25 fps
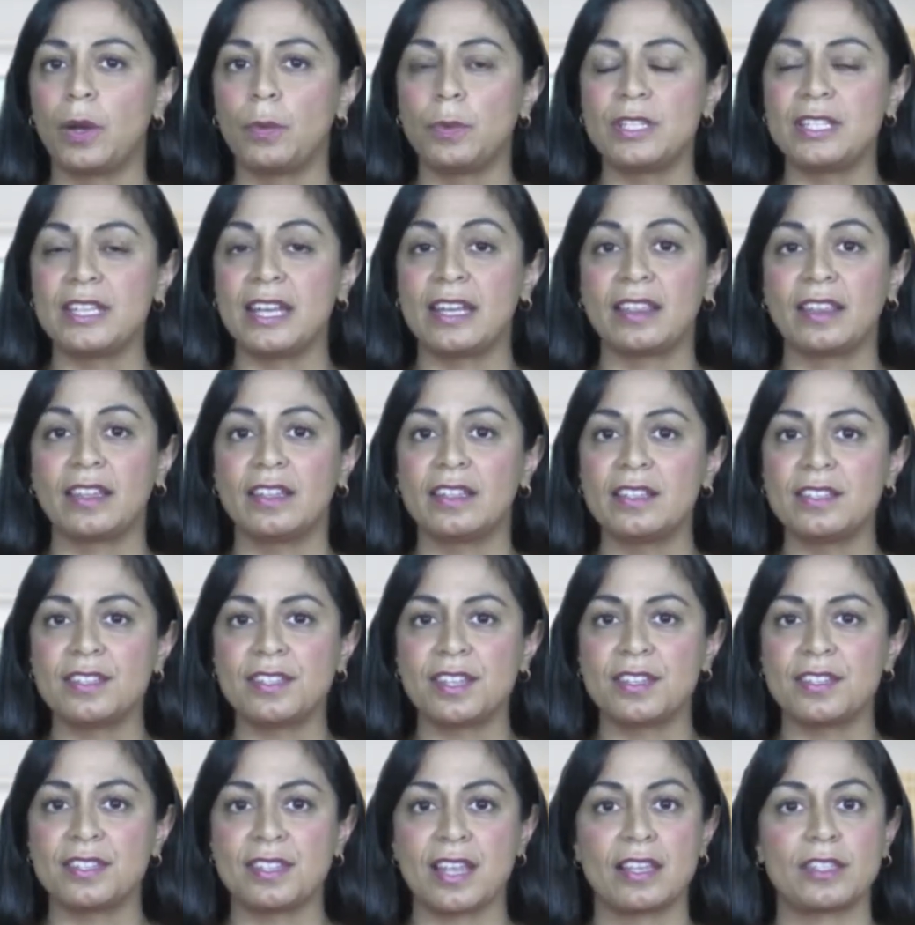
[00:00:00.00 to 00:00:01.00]
would take the DISC
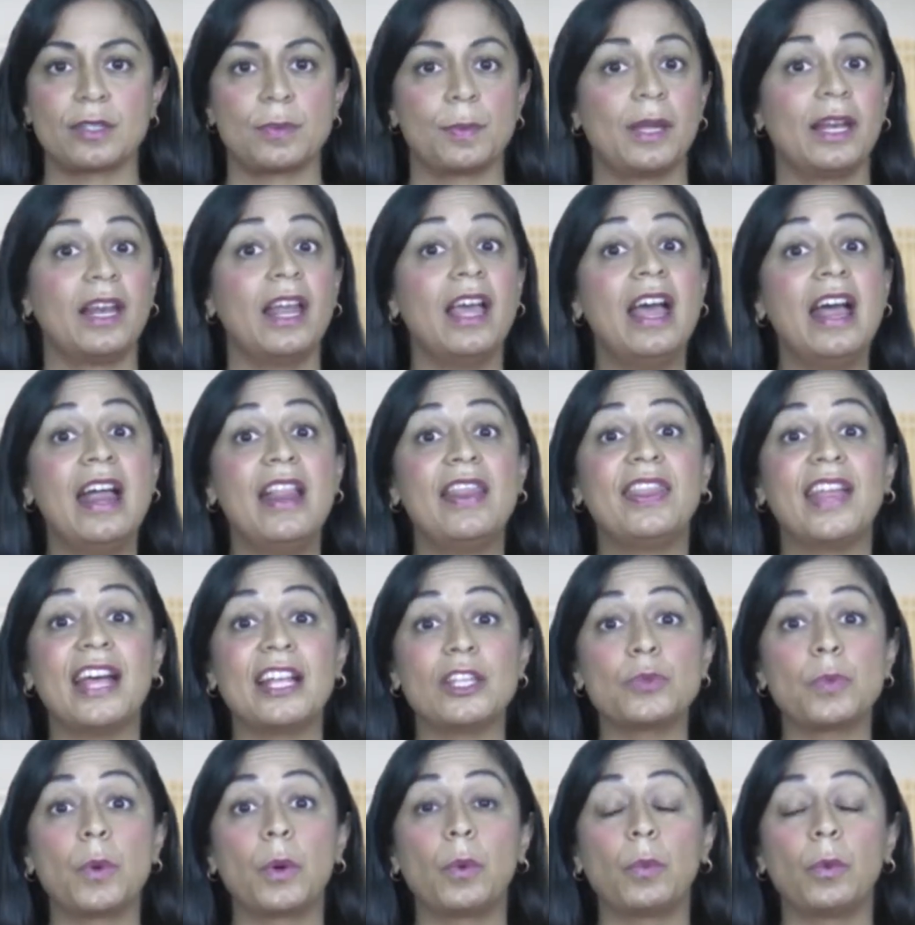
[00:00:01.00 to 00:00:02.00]
assessment,
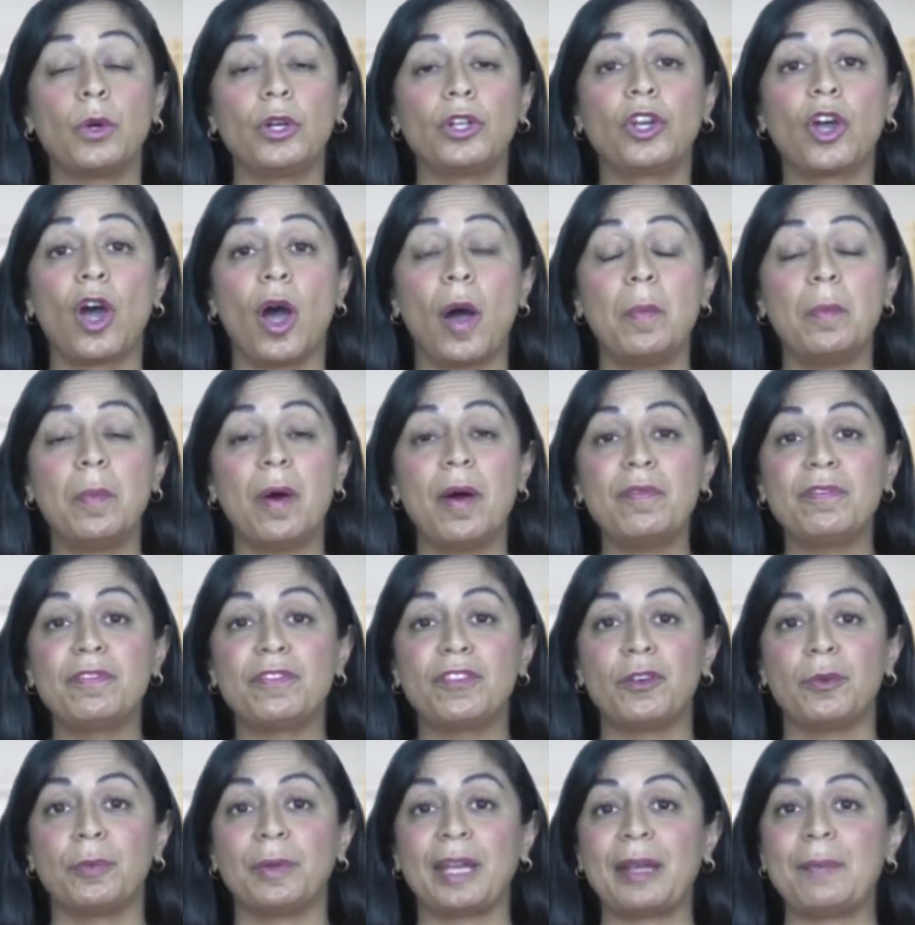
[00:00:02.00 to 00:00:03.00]
that's what would come up
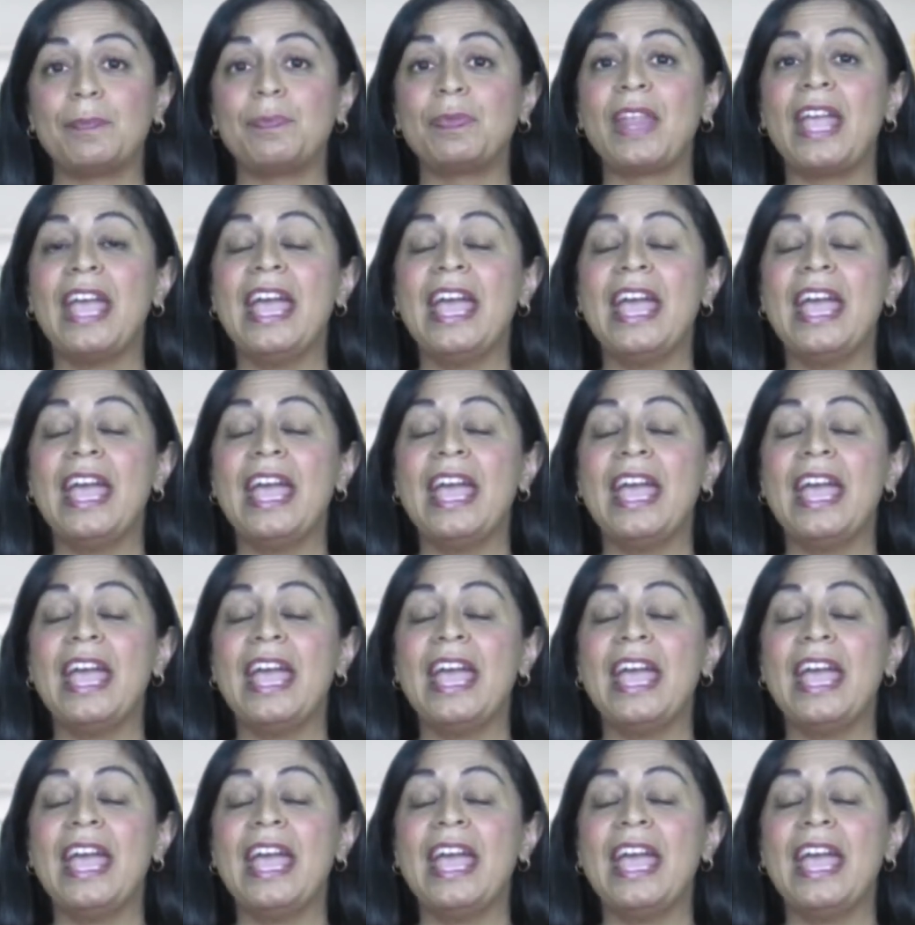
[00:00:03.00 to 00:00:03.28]
for me.